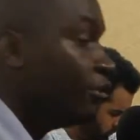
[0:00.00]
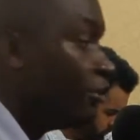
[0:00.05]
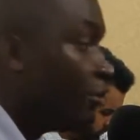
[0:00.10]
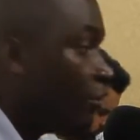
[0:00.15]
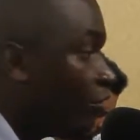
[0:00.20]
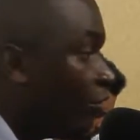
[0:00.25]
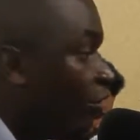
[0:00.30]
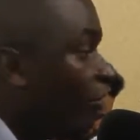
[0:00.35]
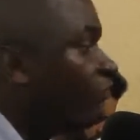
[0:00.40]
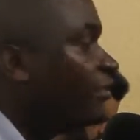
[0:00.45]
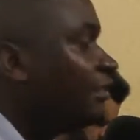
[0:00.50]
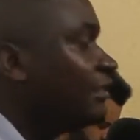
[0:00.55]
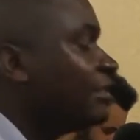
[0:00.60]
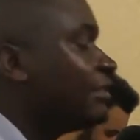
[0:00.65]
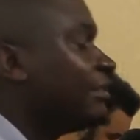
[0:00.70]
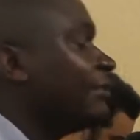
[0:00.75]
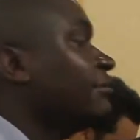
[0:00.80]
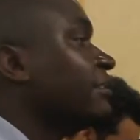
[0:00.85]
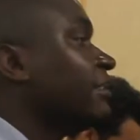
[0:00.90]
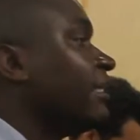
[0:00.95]
know, obviously
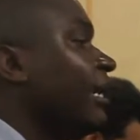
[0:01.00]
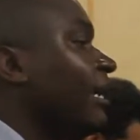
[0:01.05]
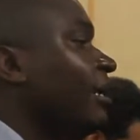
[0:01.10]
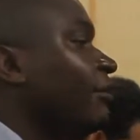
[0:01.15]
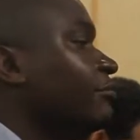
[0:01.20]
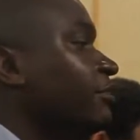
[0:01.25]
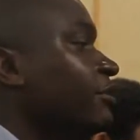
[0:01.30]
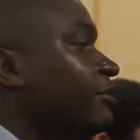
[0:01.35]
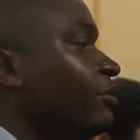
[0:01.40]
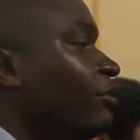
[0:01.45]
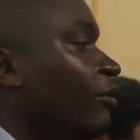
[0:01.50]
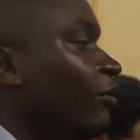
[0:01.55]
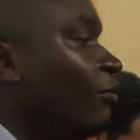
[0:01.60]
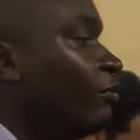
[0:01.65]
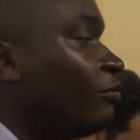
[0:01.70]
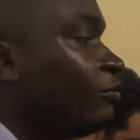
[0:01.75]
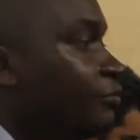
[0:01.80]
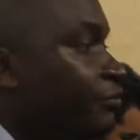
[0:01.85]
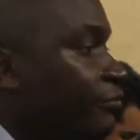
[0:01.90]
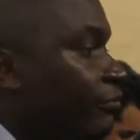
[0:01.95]
sometimes, you
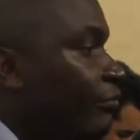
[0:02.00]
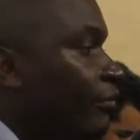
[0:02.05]
know,